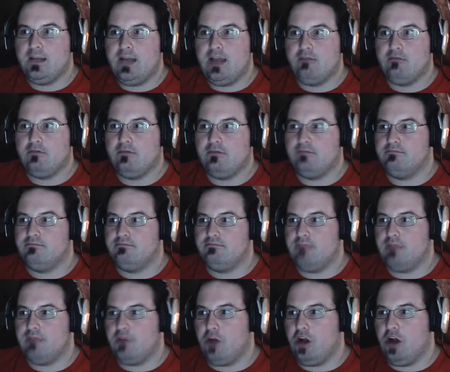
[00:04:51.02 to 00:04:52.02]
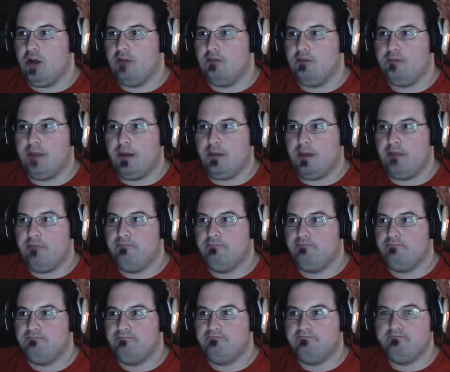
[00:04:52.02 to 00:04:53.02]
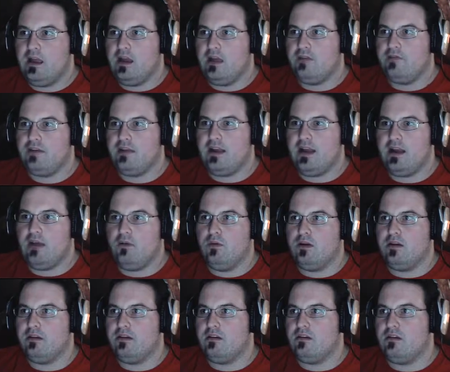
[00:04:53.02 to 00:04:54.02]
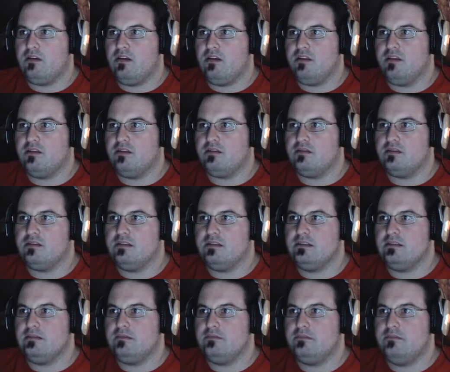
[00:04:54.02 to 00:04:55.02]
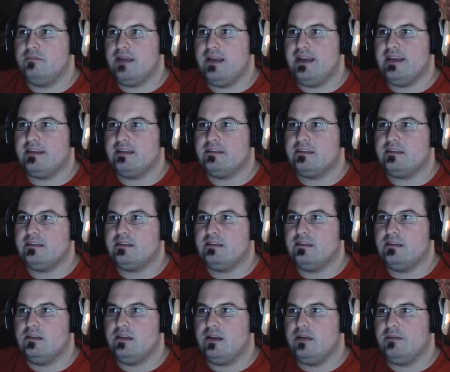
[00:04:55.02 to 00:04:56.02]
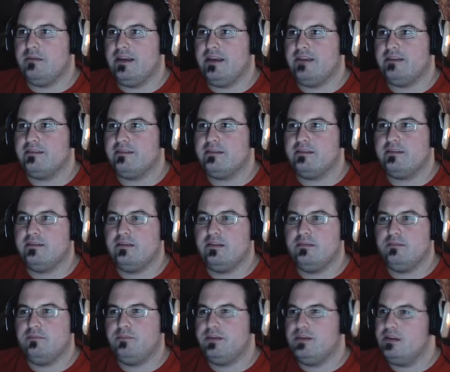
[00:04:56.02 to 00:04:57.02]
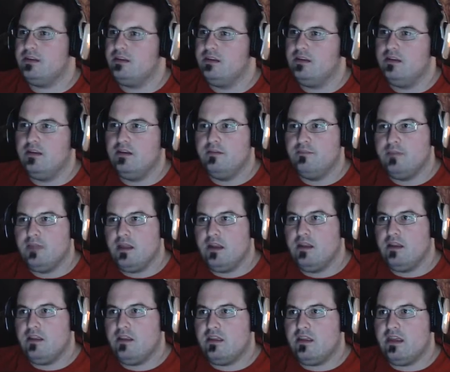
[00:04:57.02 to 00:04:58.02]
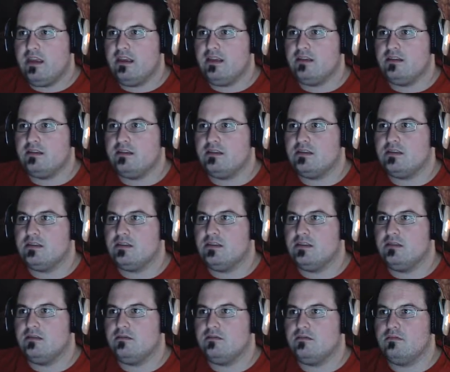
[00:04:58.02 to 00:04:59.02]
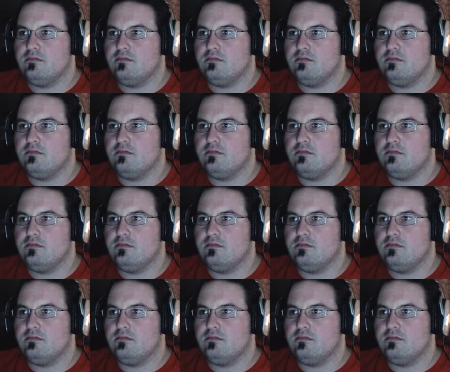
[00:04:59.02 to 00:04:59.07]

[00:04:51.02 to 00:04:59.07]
I'm out. I'm gone. Bye-bye. I forgot where there are other masks, not masks, things.